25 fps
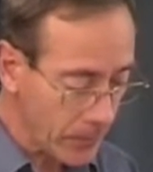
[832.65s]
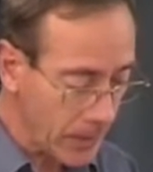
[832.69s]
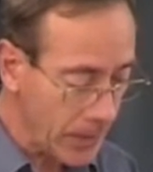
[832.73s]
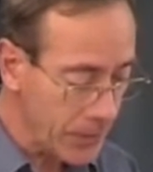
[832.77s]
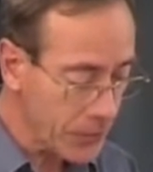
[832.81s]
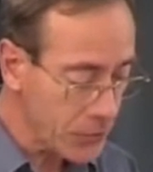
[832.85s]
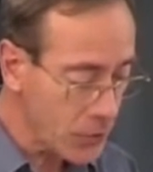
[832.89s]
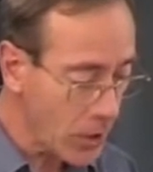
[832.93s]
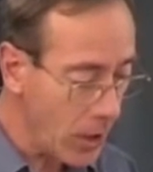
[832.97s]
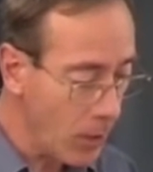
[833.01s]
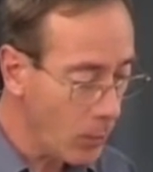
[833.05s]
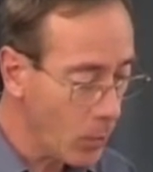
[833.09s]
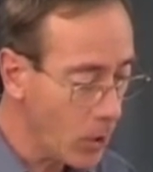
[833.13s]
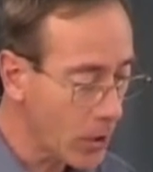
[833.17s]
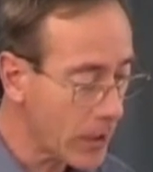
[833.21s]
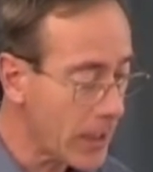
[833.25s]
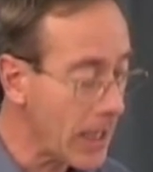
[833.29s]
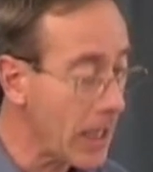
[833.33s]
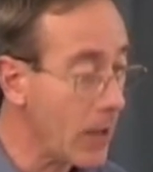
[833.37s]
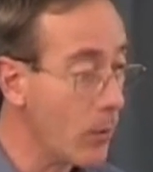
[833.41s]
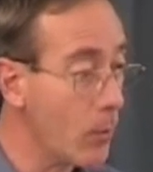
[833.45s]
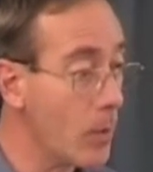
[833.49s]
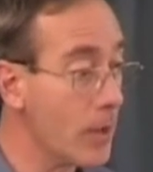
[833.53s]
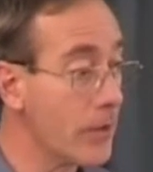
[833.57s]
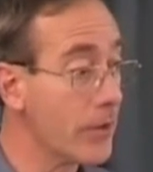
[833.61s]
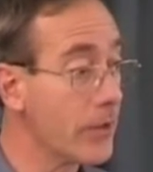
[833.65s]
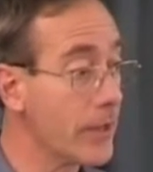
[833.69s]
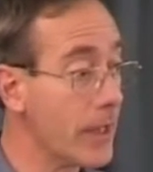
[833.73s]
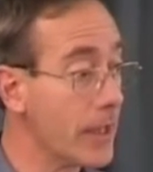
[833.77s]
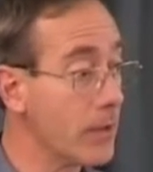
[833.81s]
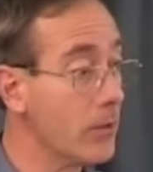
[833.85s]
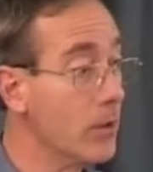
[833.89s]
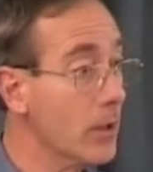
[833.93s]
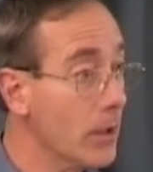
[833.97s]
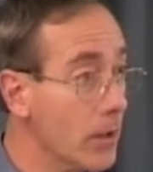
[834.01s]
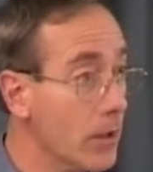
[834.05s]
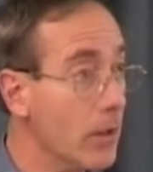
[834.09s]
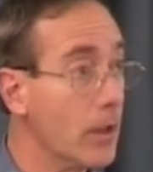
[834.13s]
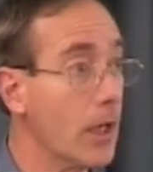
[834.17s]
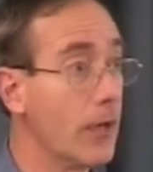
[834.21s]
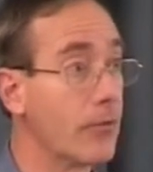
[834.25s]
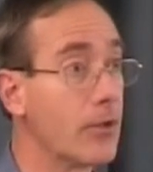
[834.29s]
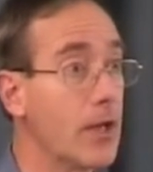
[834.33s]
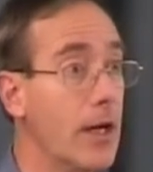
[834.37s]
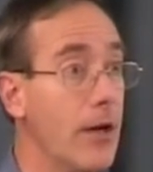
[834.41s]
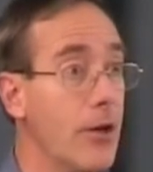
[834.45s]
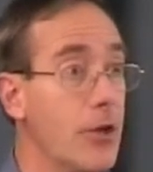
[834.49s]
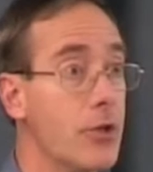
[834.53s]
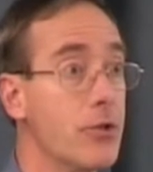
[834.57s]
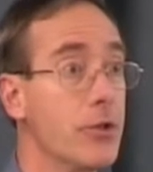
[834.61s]
Let's try and work out whether they have
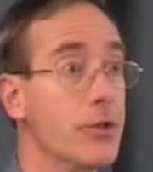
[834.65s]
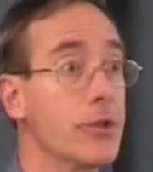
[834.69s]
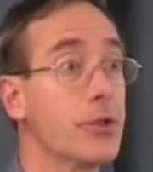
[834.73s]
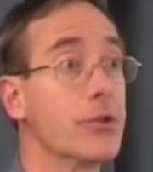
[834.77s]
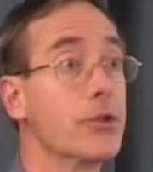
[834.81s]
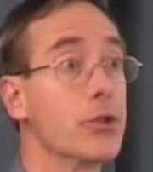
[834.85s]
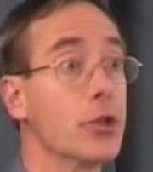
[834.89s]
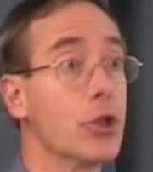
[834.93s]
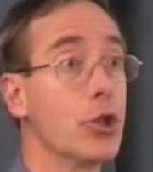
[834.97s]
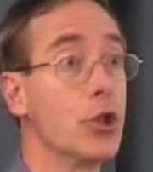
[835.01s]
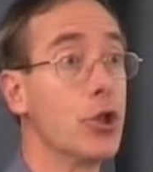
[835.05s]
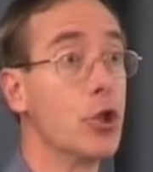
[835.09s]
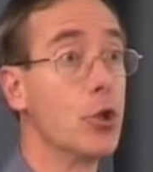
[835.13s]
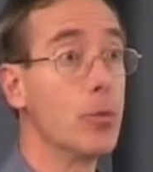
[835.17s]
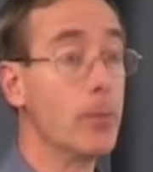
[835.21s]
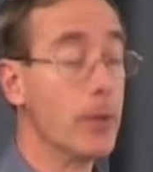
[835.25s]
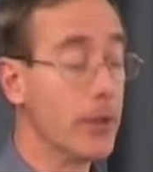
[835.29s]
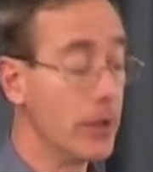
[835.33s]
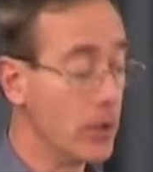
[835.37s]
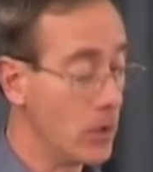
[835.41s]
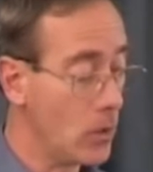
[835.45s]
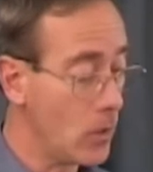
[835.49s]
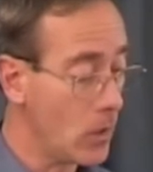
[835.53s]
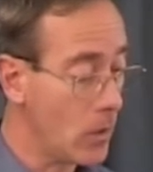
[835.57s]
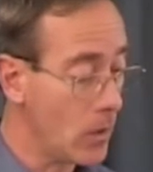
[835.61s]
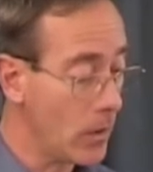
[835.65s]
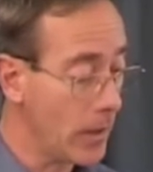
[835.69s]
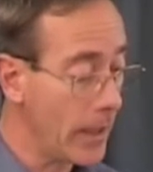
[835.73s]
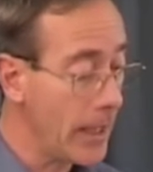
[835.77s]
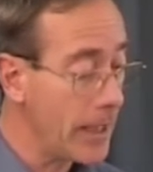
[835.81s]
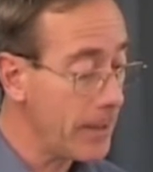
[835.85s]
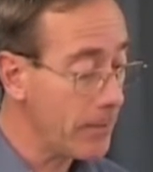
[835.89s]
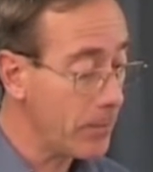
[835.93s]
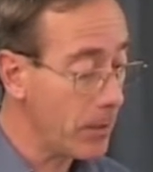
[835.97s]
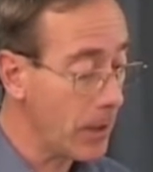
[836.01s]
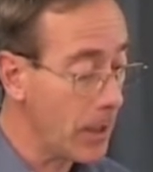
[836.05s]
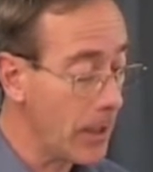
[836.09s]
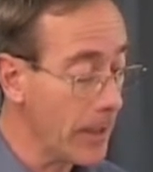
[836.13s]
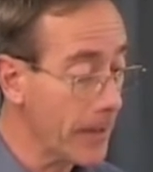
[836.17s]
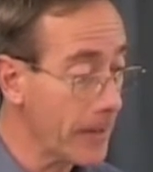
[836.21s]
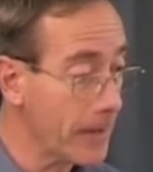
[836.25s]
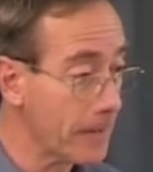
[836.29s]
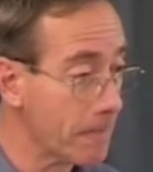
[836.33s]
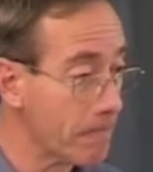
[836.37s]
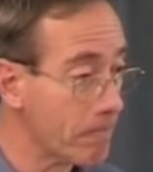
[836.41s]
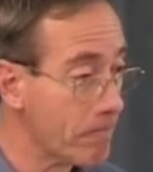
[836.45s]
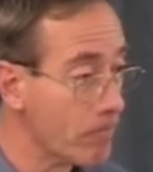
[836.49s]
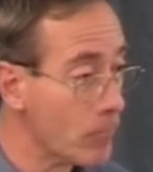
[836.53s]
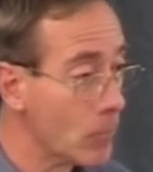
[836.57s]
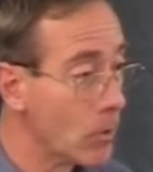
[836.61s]
characteristics that are human or ape like,
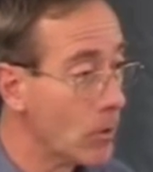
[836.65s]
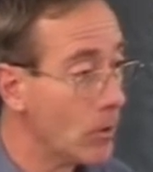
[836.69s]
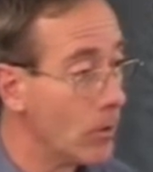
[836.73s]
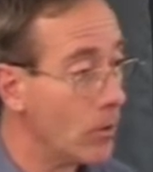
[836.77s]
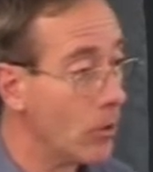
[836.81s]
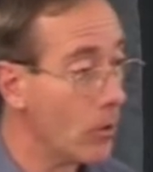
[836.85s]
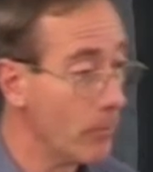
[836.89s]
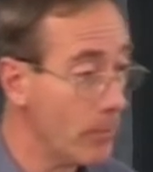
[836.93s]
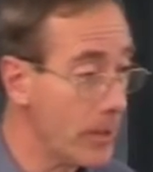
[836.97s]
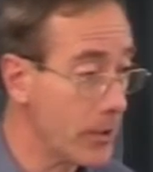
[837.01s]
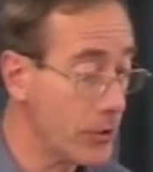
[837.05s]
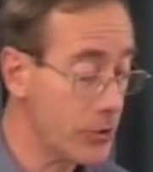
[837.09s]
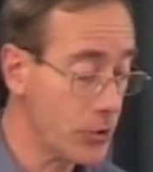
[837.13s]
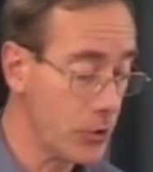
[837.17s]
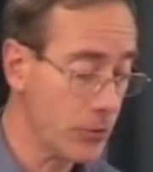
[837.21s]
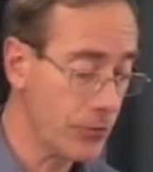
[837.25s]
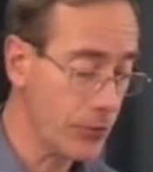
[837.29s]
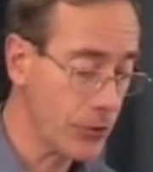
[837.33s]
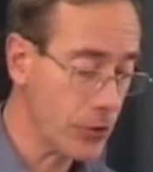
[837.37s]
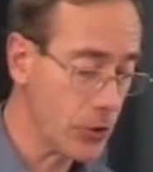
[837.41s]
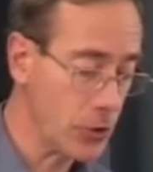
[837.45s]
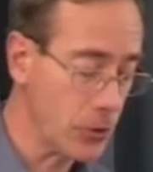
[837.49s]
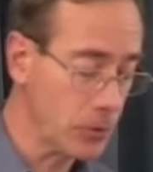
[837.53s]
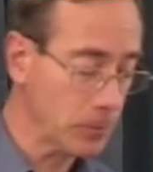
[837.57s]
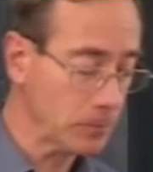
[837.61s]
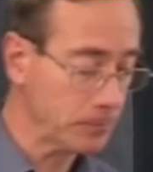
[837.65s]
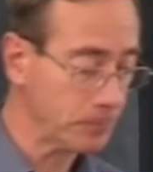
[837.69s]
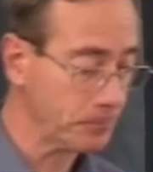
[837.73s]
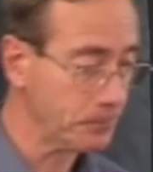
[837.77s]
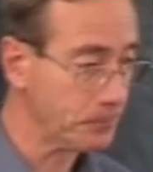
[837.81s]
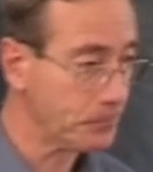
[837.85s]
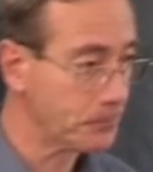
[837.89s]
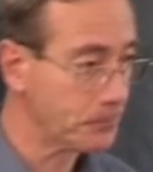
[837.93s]
or a mixture of the two.